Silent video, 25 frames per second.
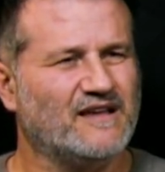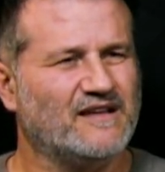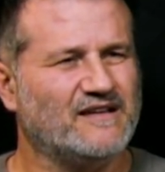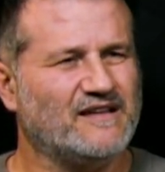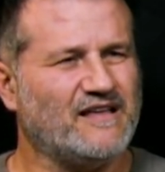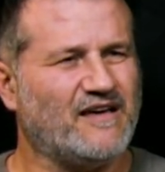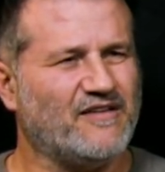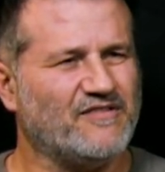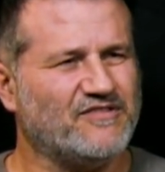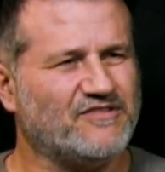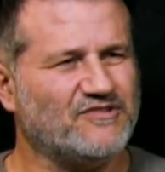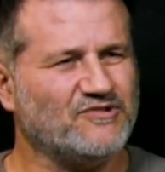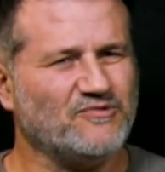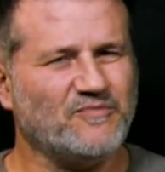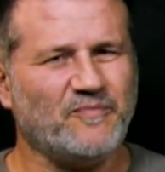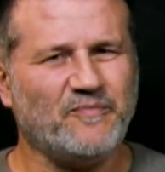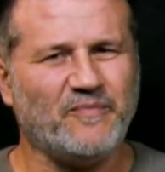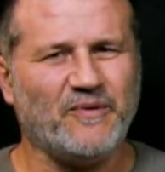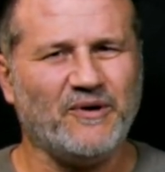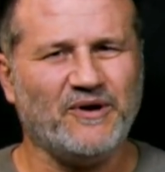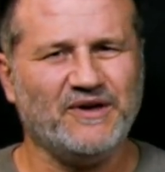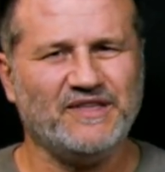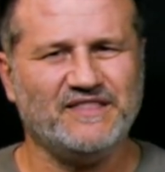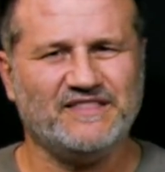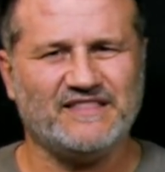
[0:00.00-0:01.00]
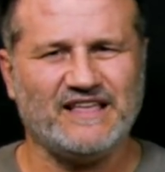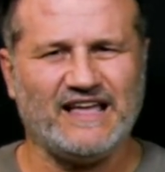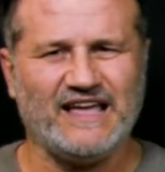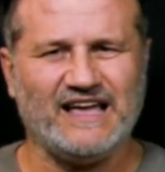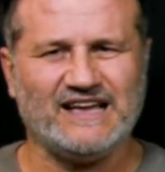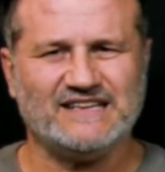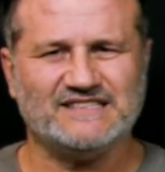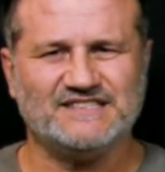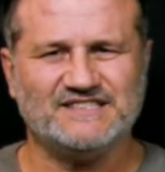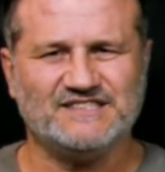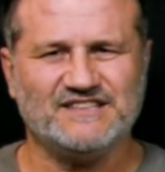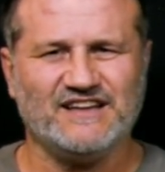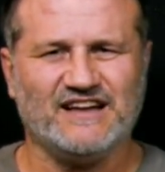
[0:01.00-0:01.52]
Now, through point
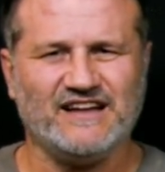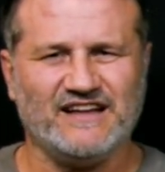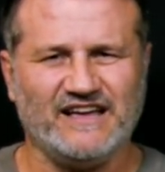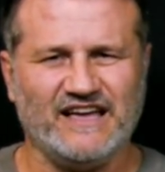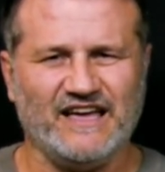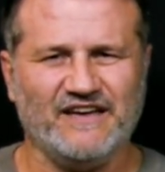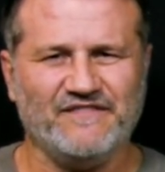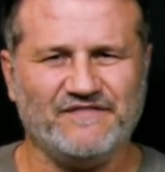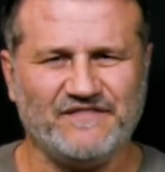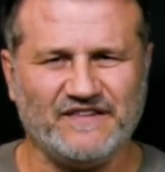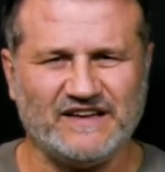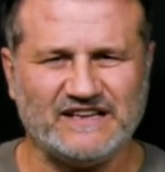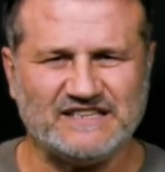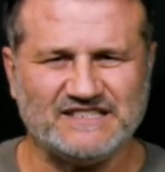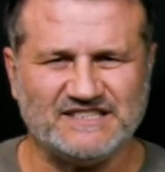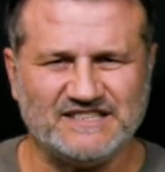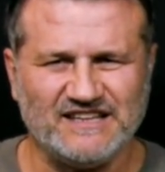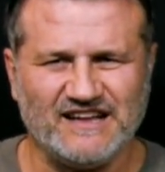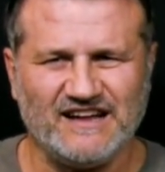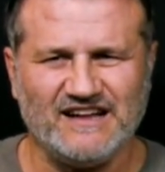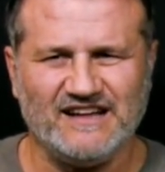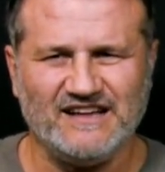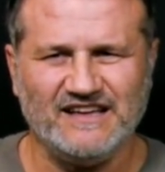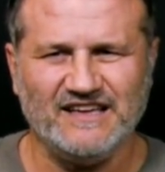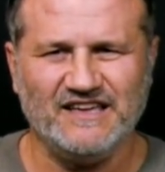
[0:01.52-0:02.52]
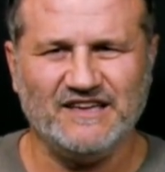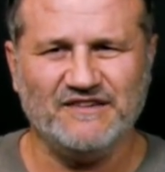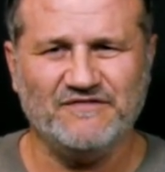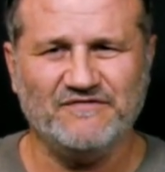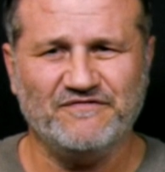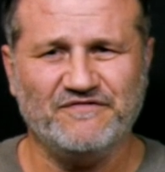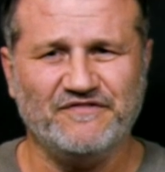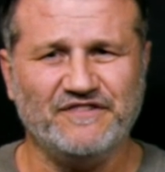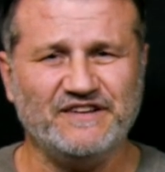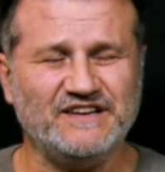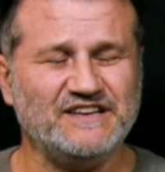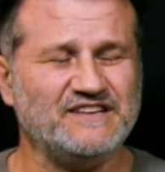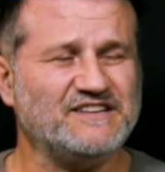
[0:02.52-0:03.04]
x star f x star,
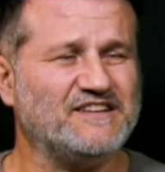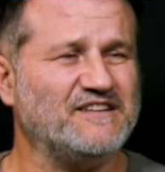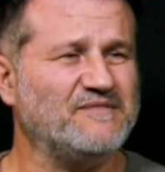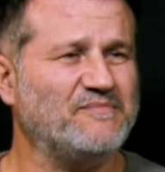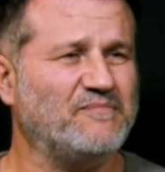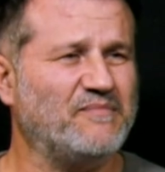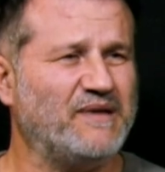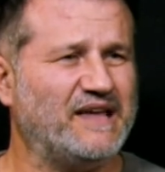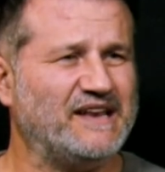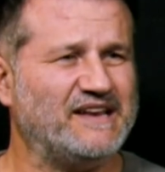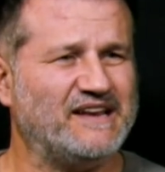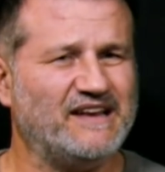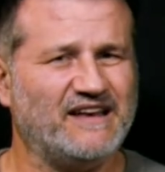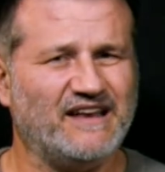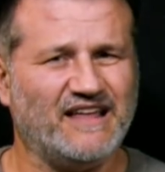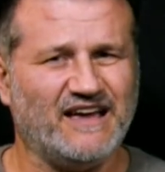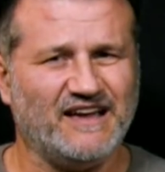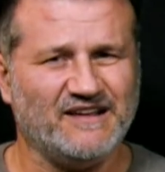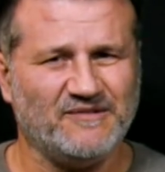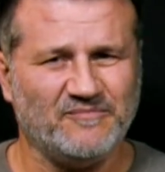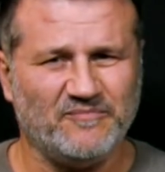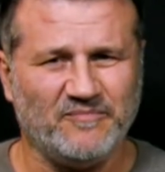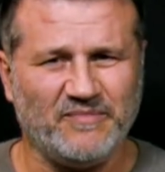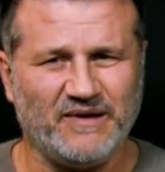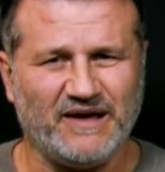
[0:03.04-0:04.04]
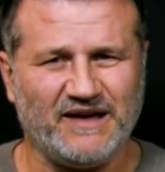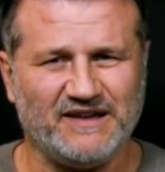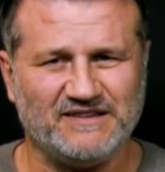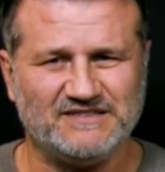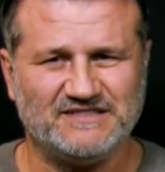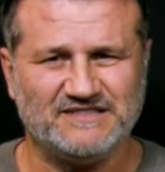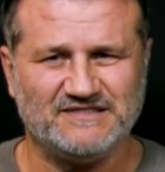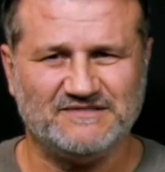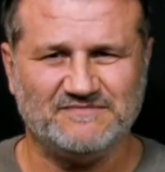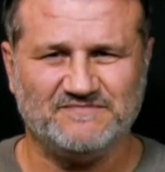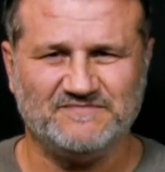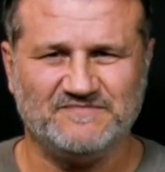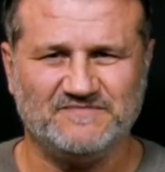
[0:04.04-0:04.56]
infinitely many lines
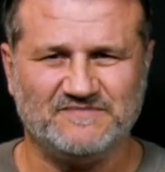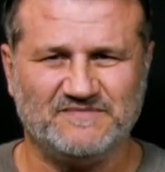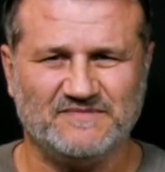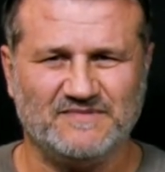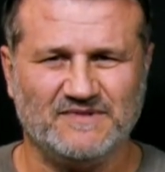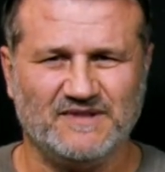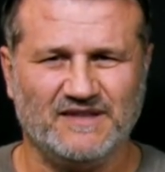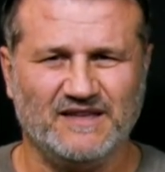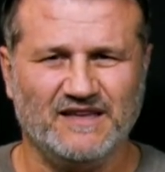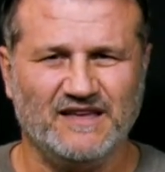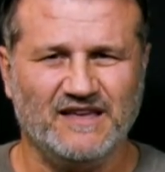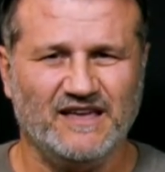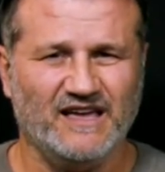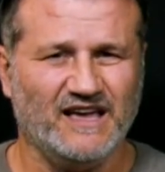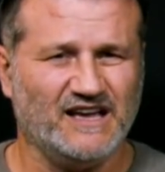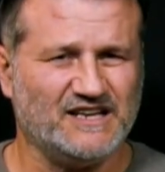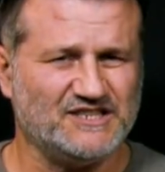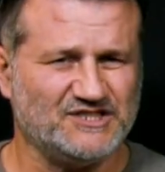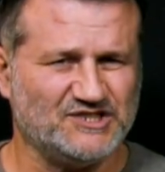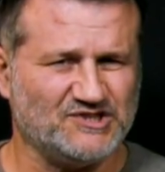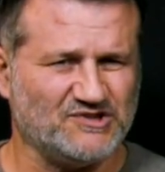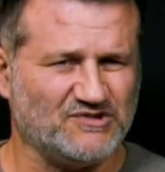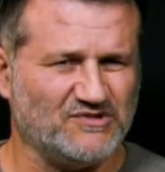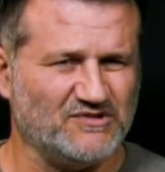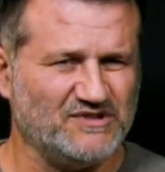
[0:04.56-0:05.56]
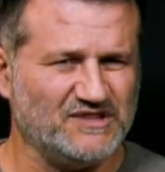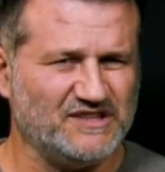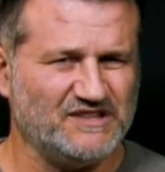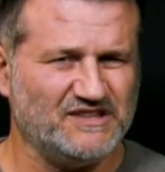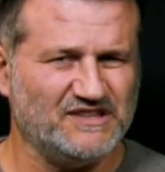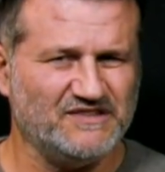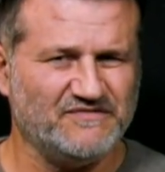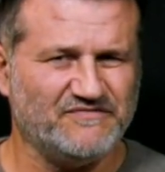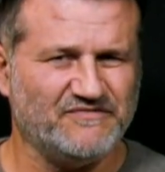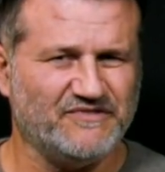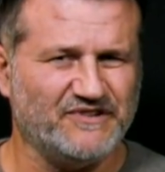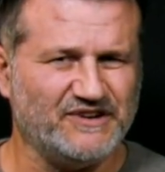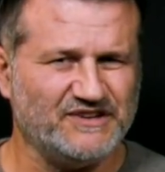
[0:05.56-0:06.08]
pass. Excluding
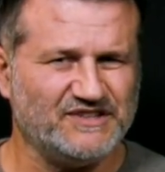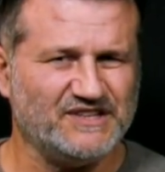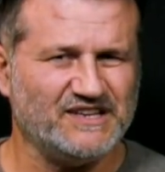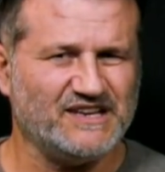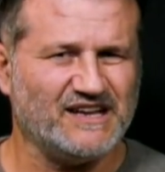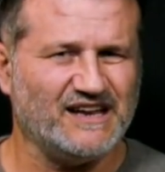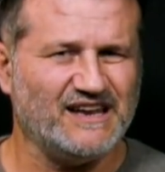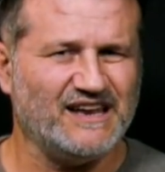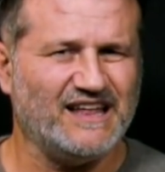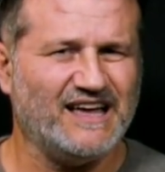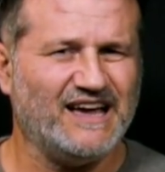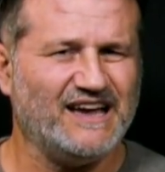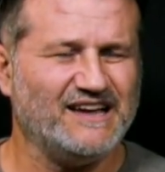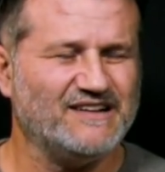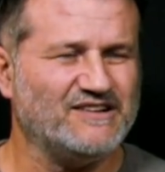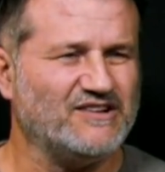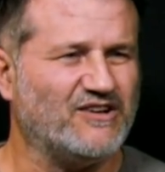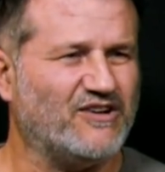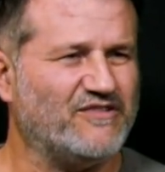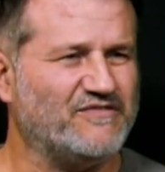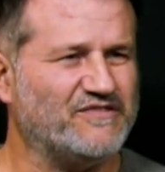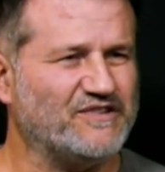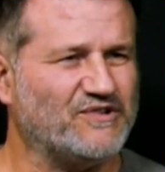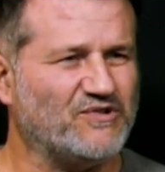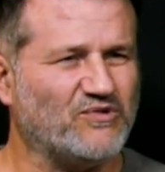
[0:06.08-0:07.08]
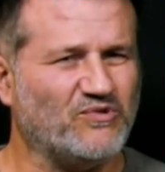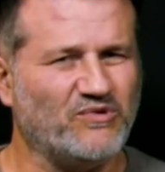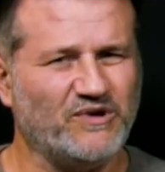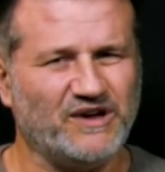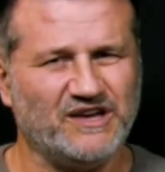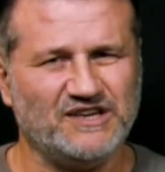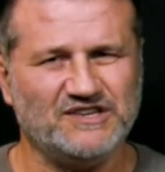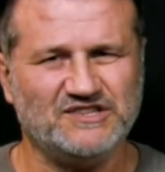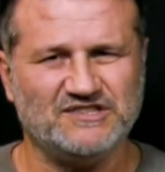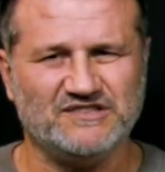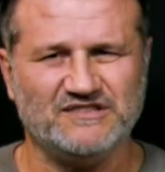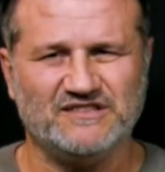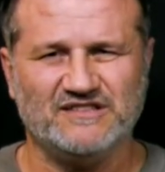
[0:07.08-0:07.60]
the vertical line of
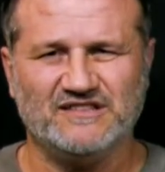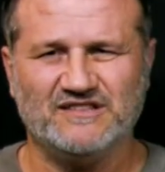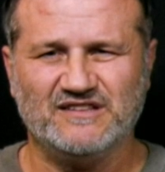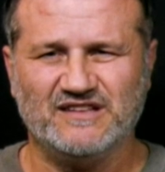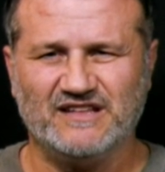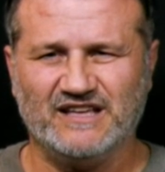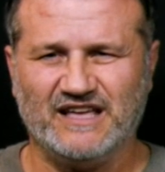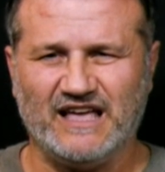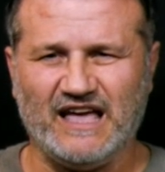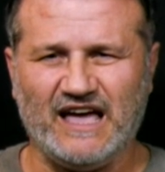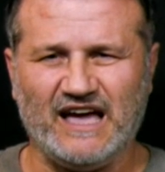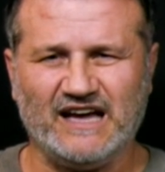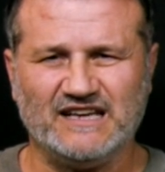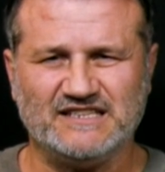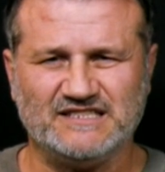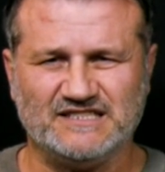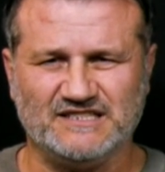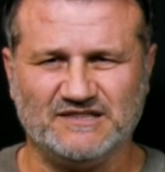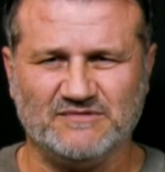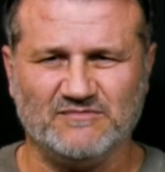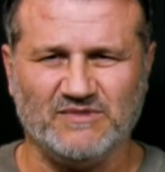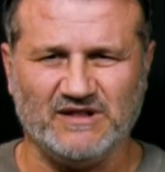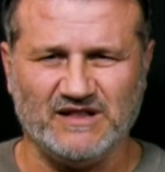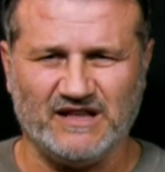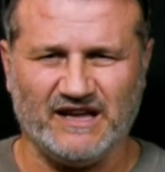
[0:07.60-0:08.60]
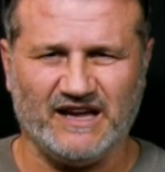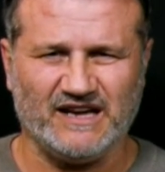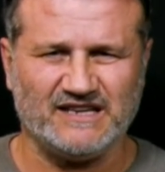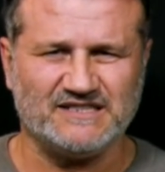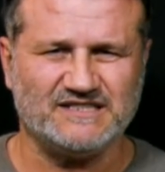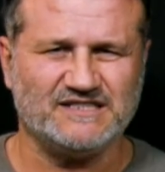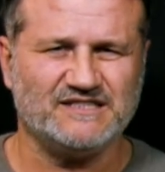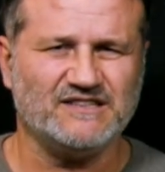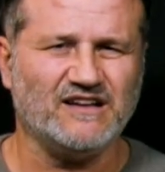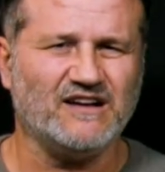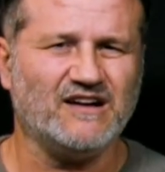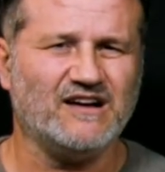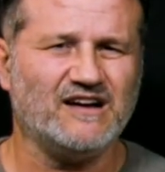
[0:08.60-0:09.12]
equation x equal x
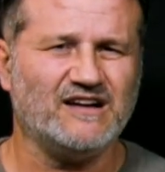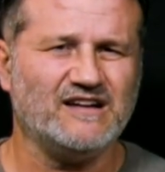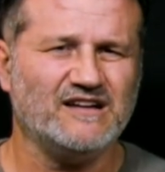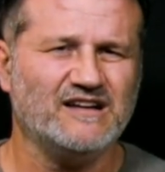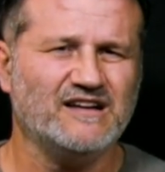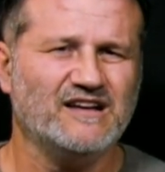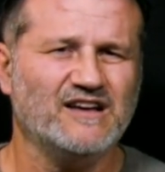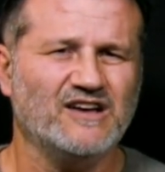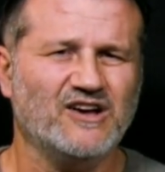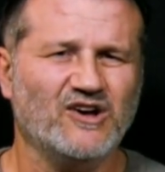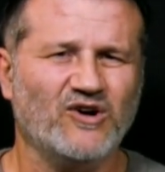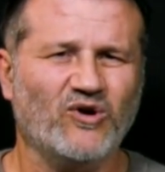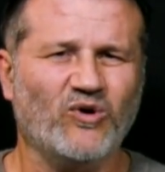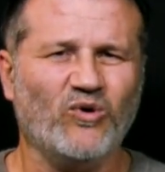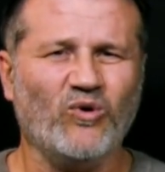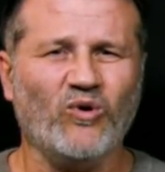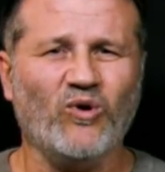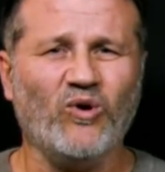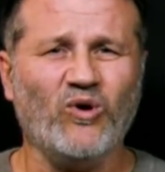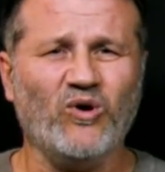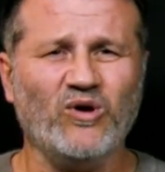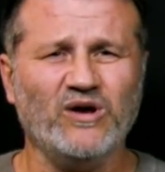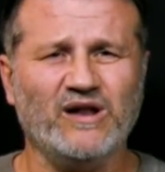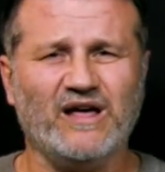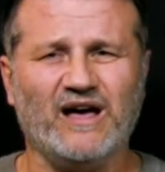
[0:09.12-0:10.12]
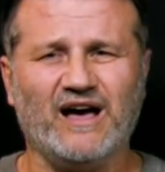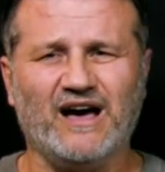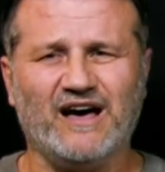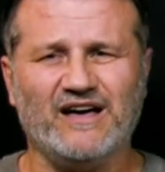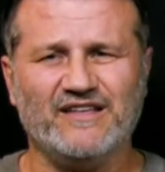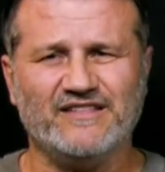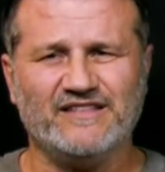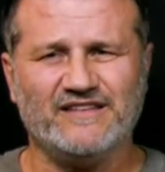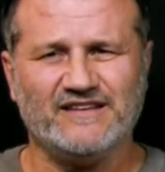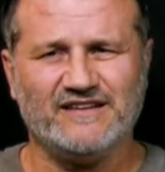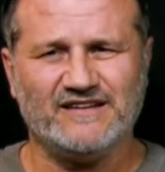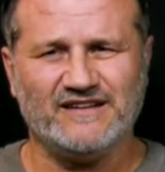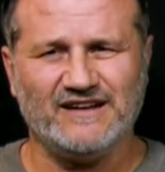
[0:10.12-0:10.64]
star, all
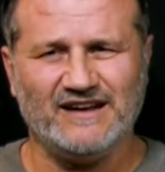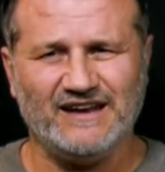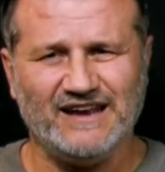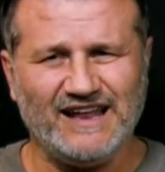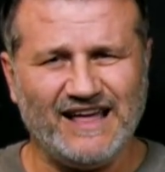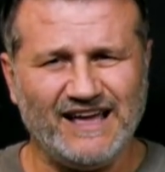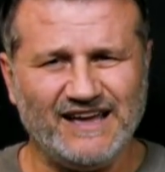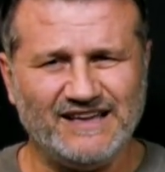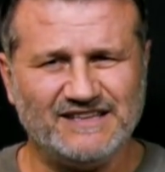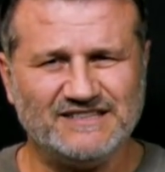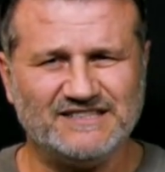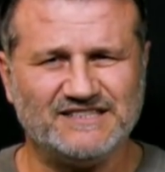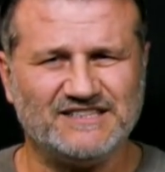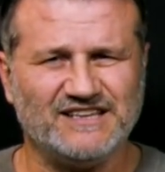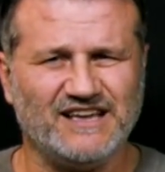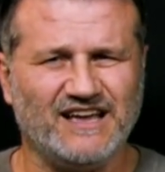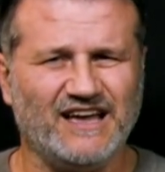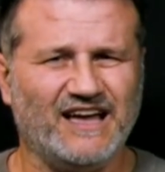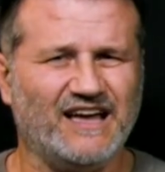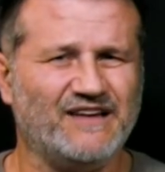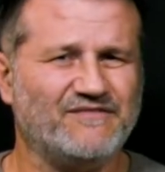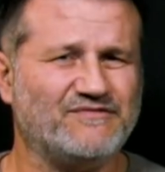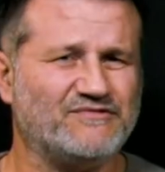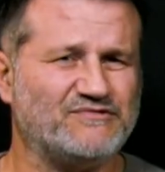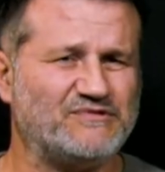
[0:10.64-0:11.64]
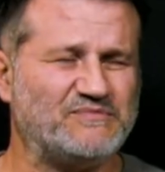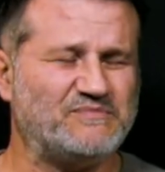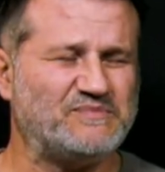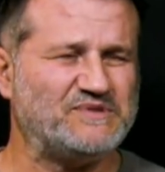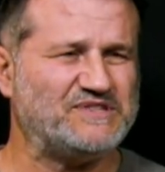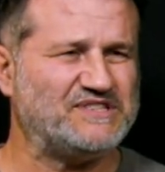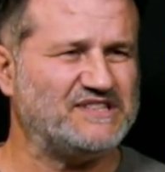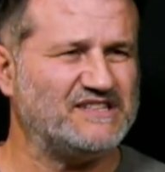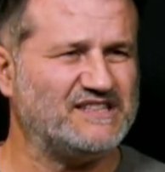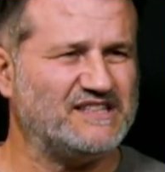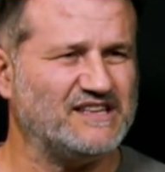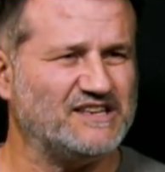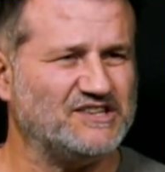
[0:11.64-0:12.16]
other lines have a
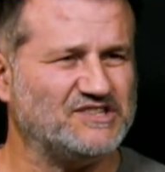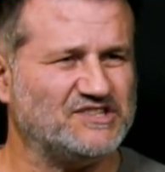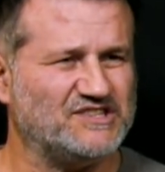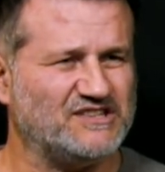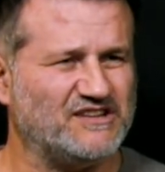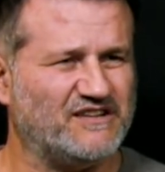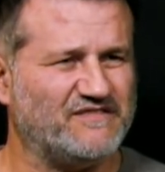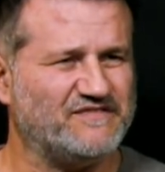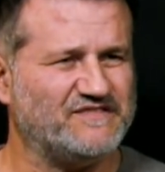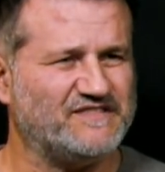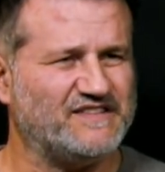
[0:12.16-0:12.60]
representation of